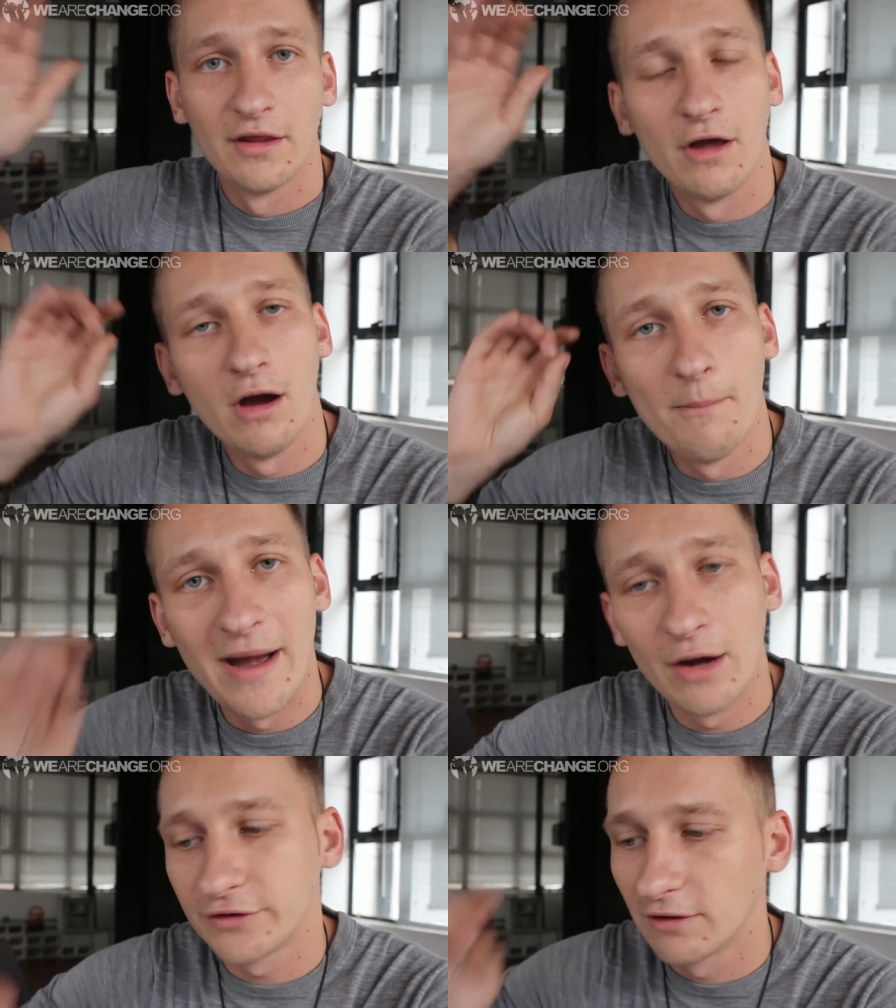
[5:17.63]
The
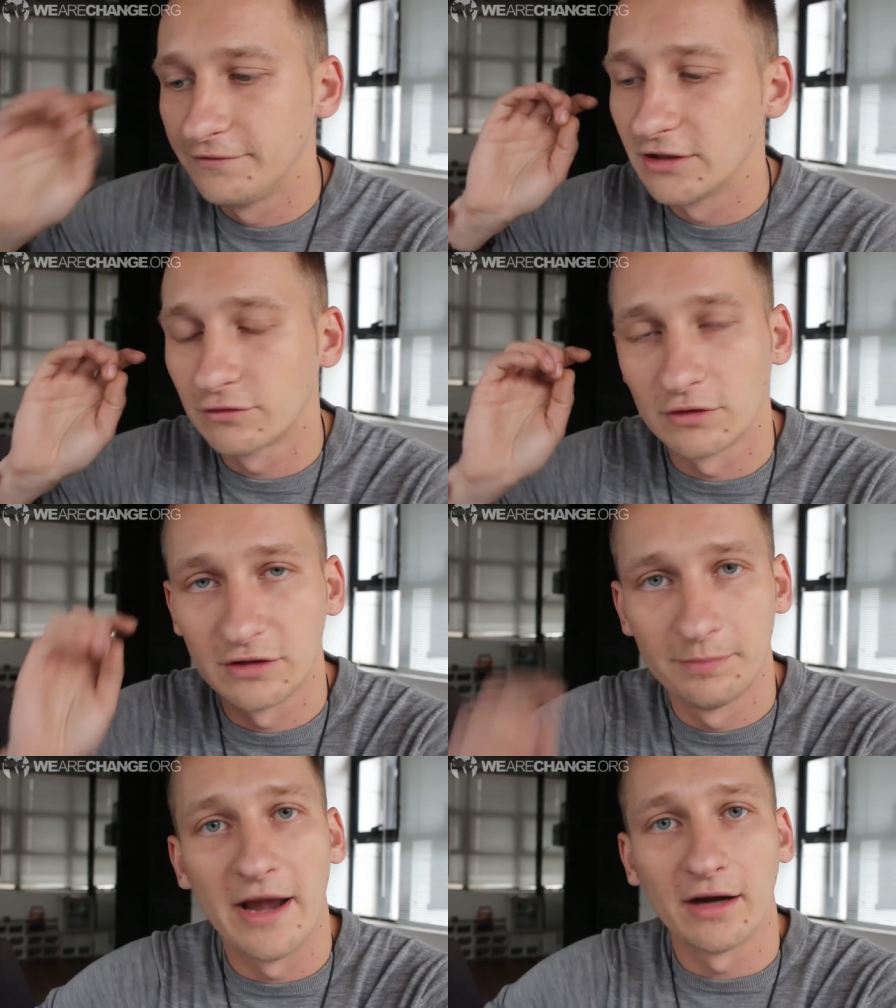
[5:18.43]
amount of
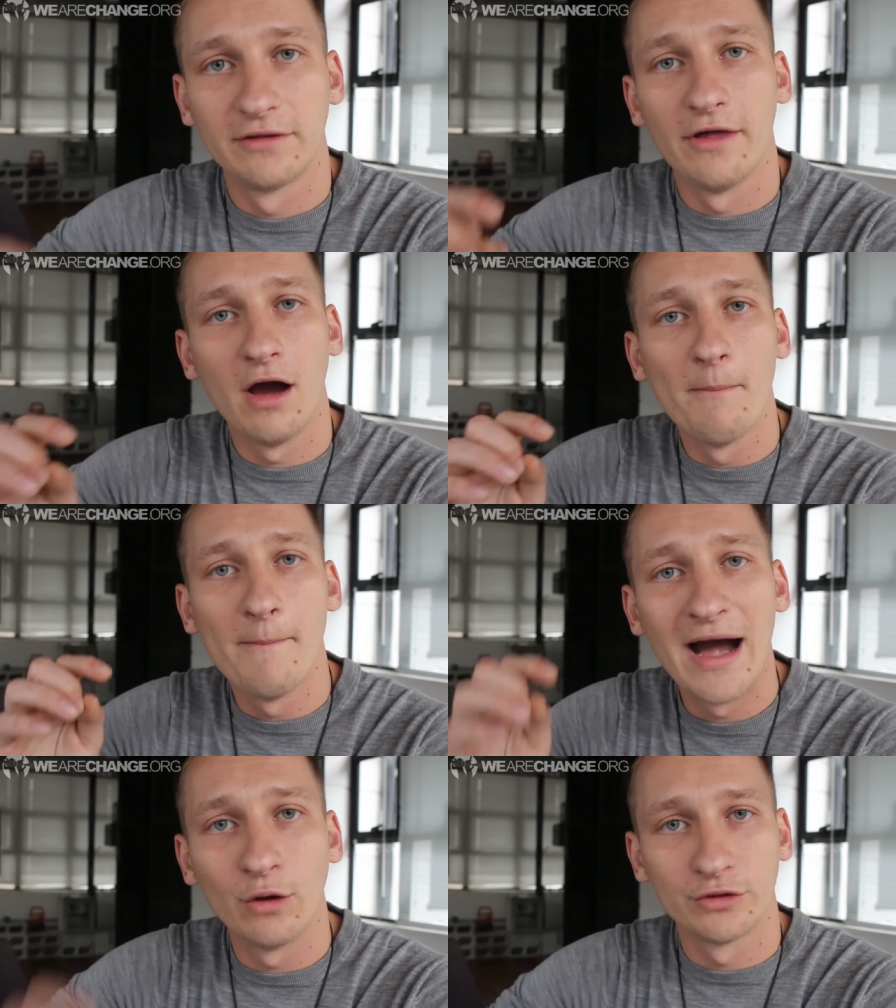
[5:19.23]
disrespect, the
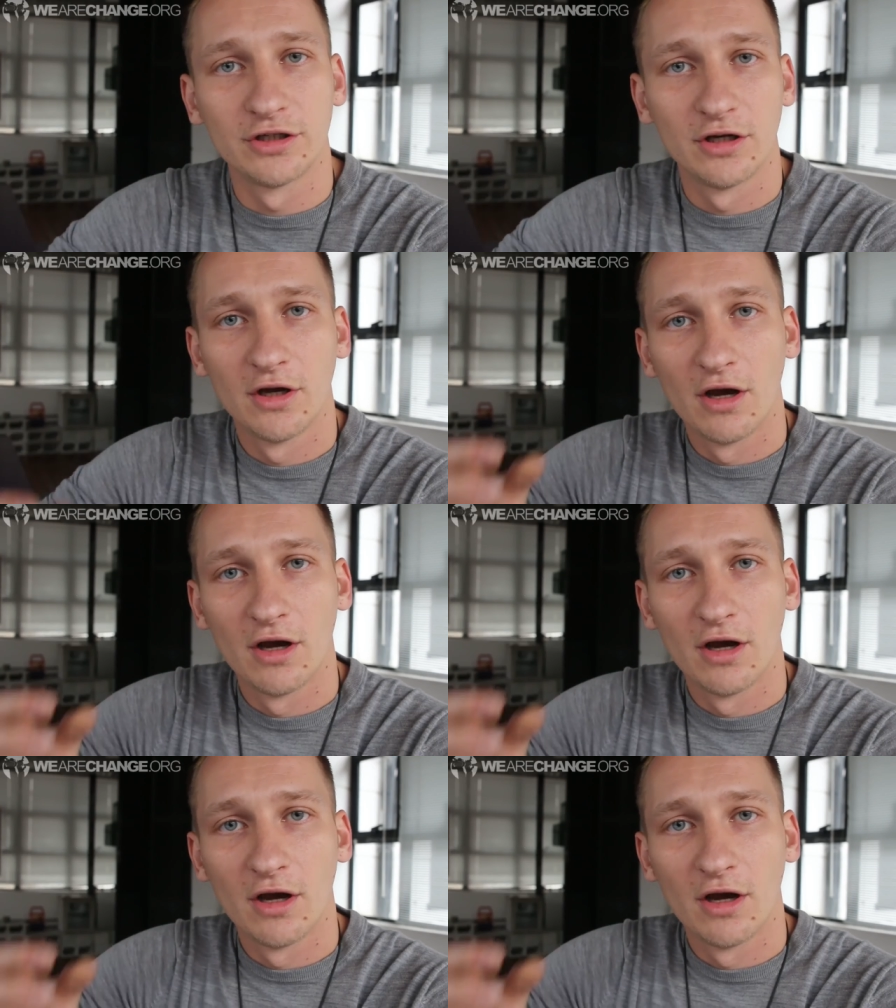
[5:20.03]
amount